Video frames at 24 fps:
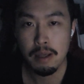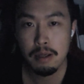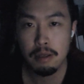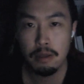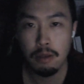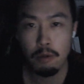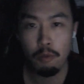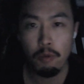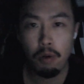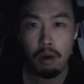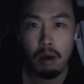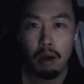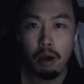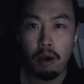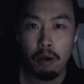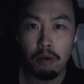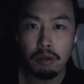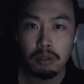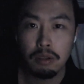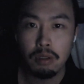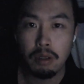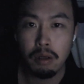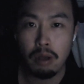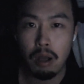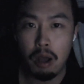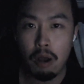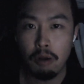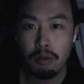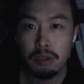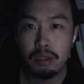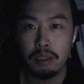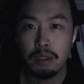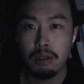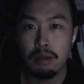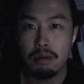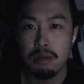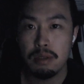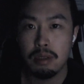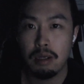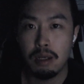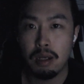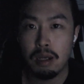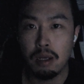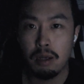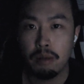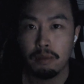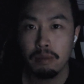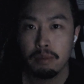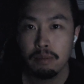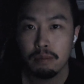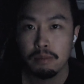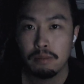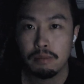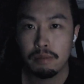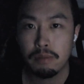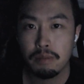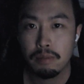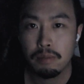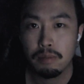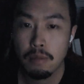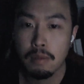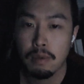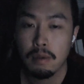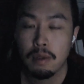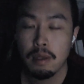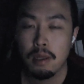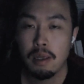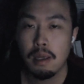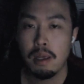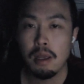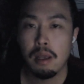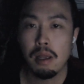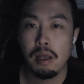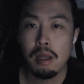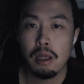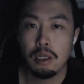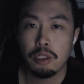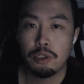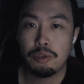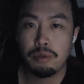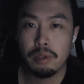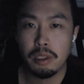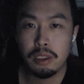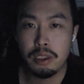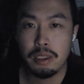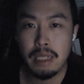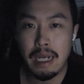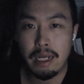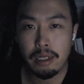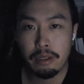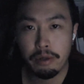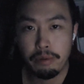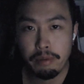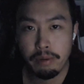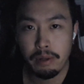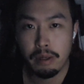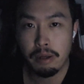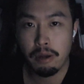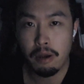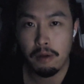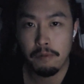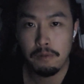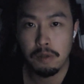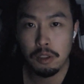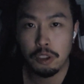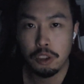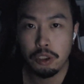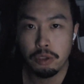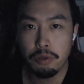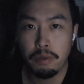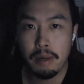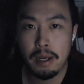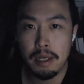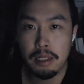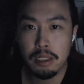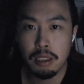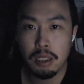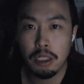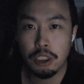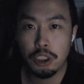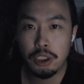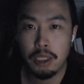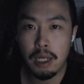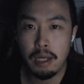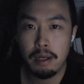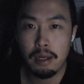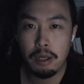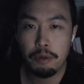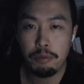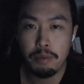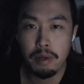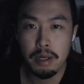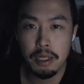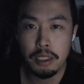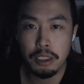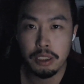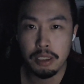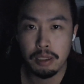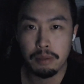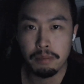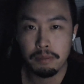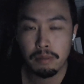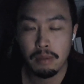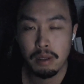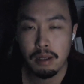The war also altered the trajectory of the U.S.-China relation.